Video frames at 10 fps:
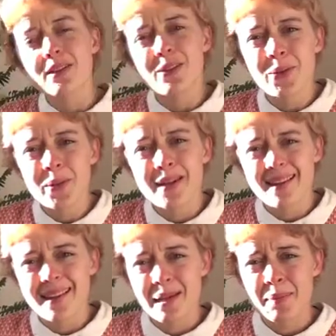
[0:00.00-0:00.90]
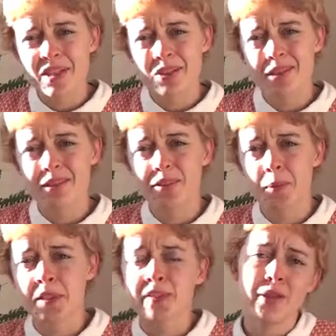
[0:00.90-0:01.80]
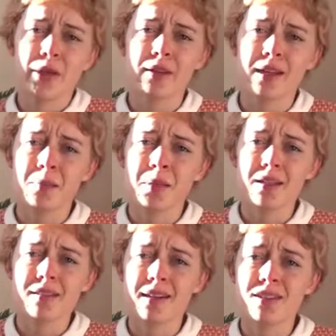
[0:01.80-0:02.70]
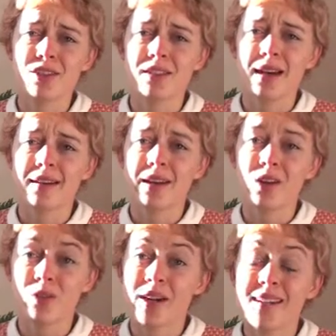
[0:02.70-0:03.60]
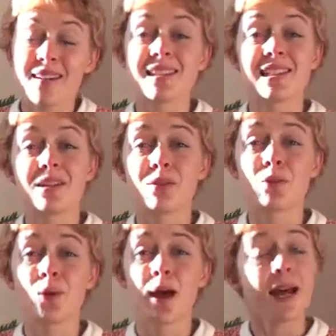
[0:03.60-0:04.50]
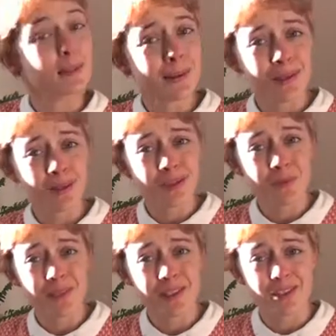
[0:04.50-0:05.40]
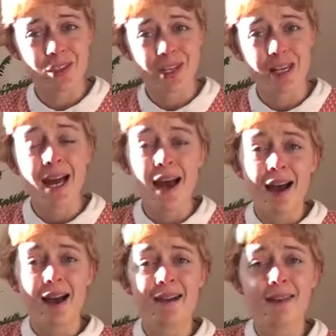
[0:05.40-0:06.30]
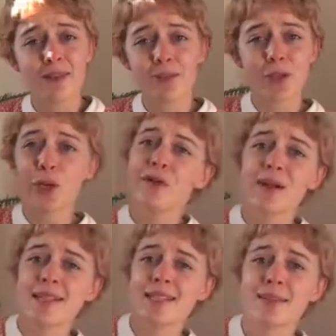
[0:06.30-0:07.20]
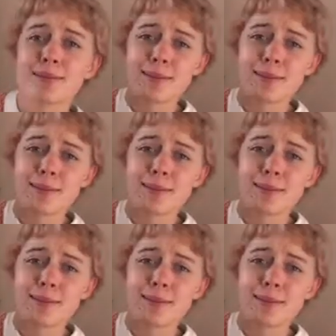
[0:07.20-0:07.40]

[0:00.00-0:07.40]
You know what, I think I'm actually going to film this video later because I just had a great idea for a Halloween costume for this year and I've got to go write it down.